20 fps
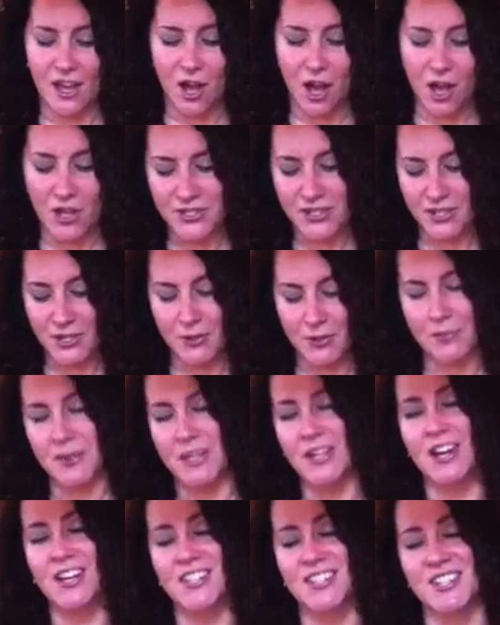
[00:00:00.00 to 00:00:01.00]
Also,
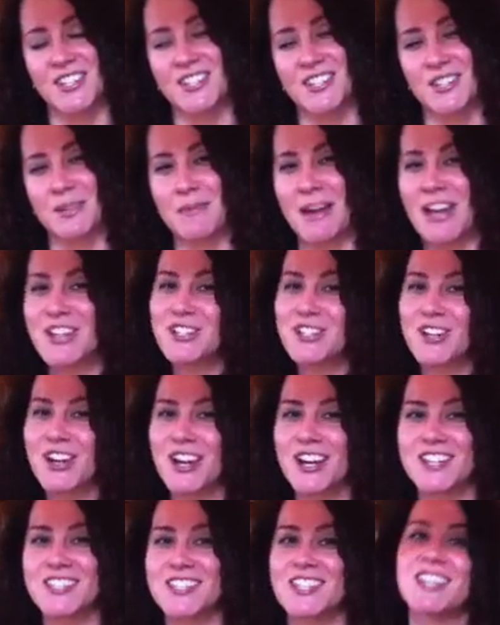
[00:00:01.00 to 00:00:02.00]
because it is
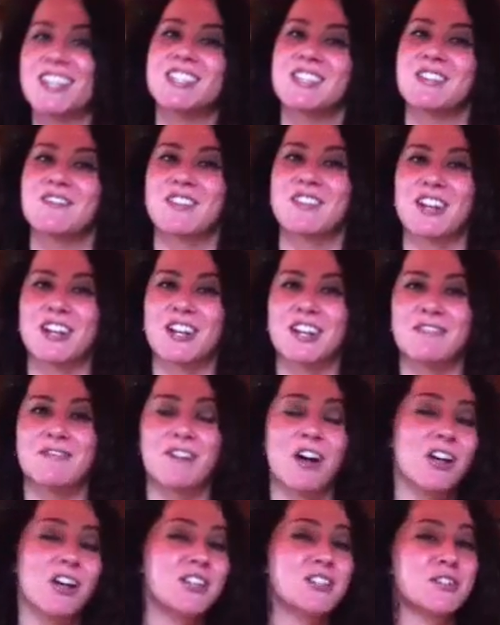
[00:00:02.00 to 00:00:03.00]
unpasteurized, it's a very
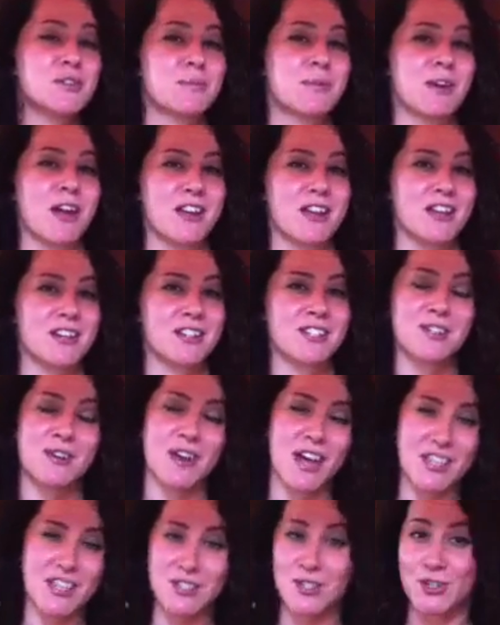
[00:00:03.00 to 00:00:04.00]
volatile product, so
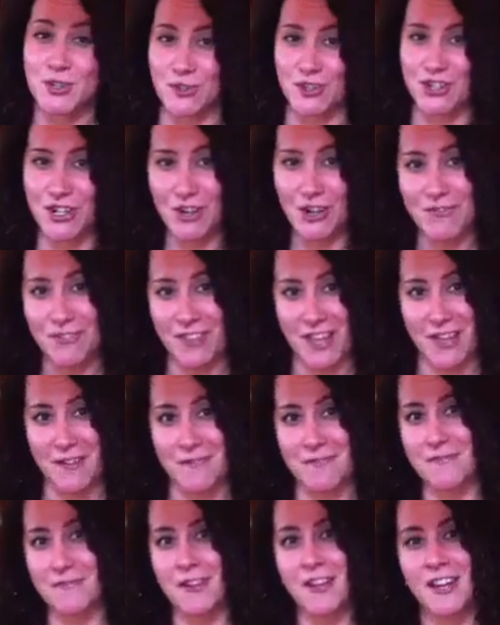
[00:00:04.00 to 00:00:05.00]
it has a short shelf
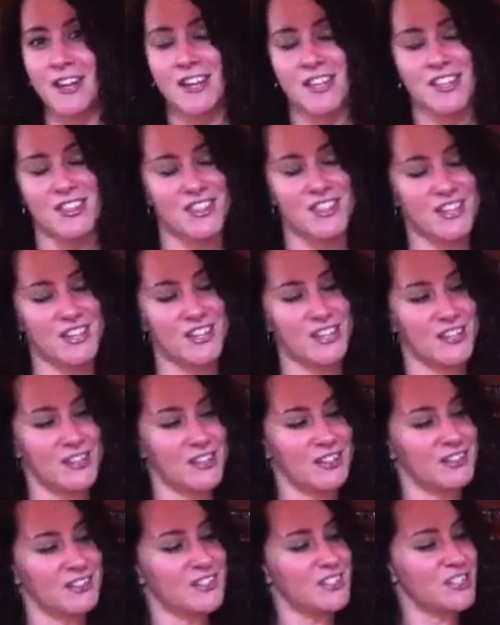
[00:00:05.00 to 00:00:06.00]
life.
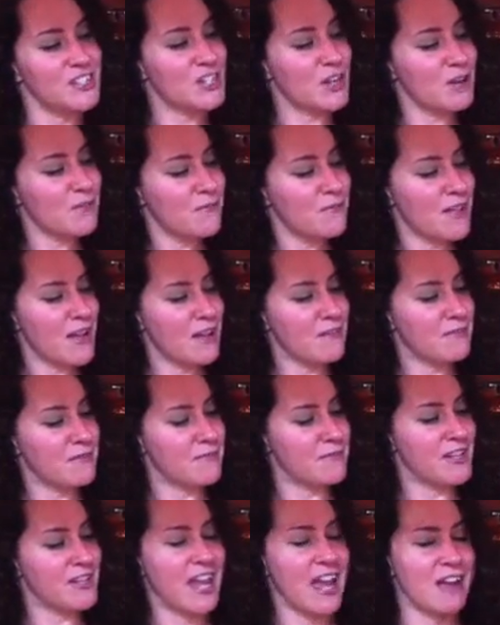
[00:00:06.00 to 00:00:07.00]
The shelf life
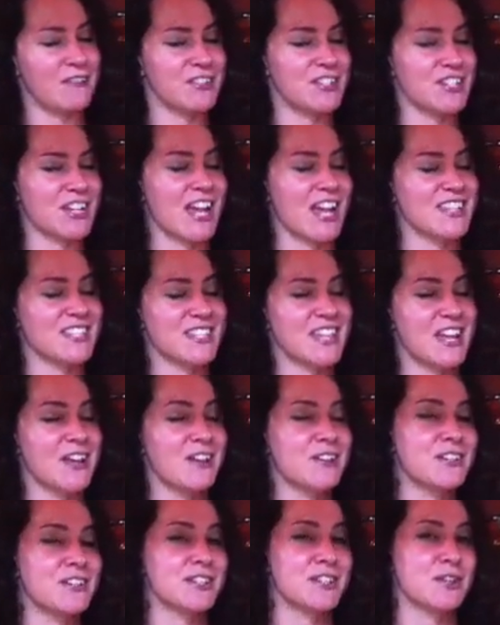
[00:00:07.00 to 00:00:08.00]
of an average Cask
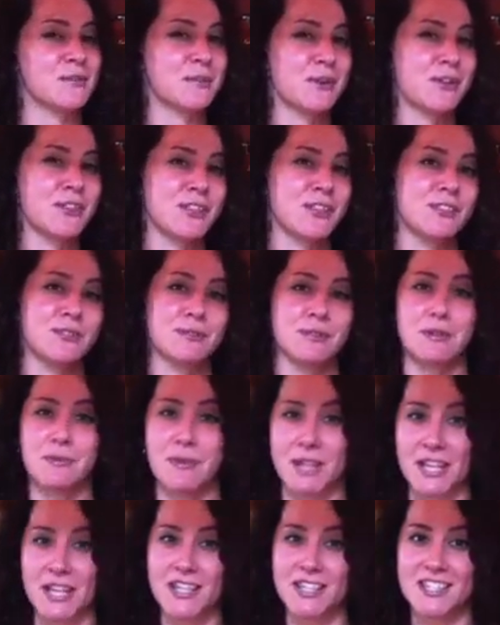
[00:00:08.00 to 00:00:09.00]
Ale is no more than 3
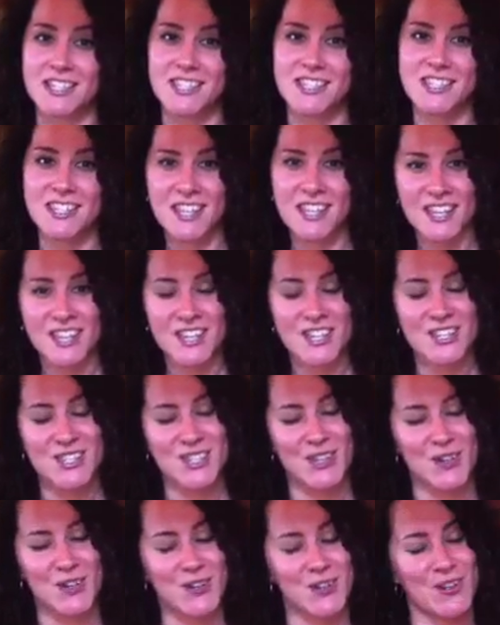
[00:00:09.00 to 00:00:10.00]
weeks.
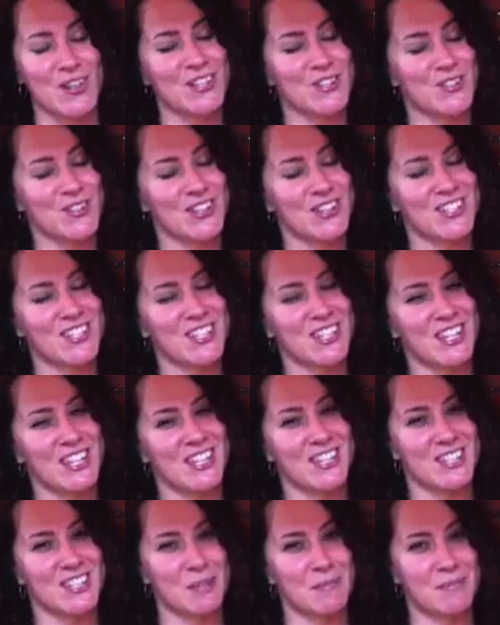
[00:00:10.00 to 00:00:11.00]
So as you can
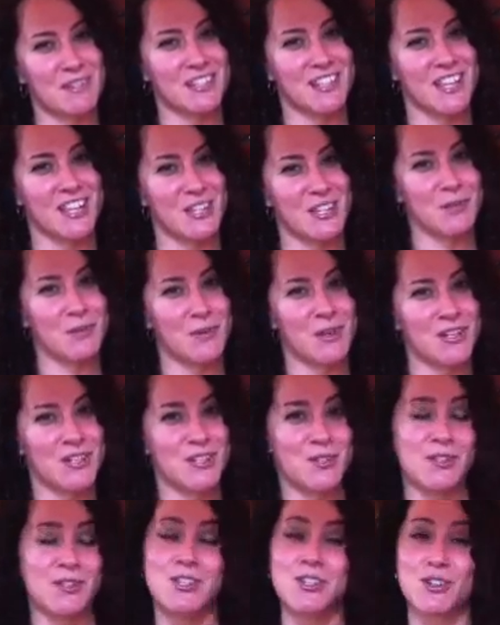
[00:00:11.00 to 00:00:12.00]
see, it's something that you want
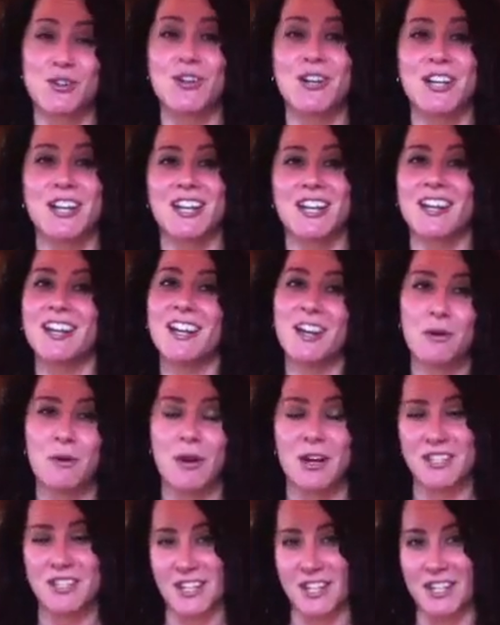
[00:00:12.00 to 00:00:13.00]
to enjoy
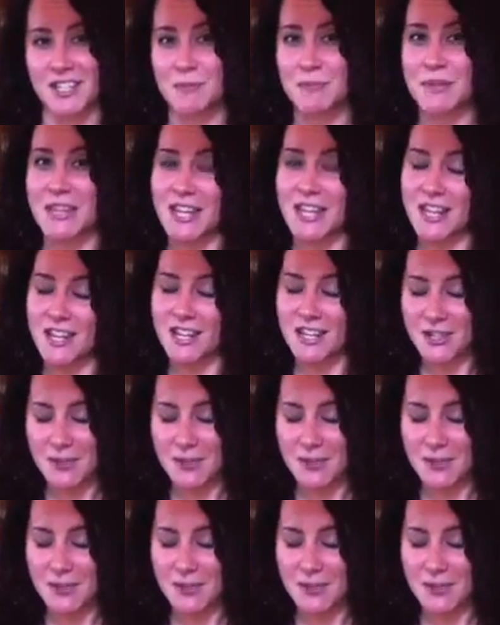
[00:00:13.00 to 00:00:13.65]
while it's at its peak.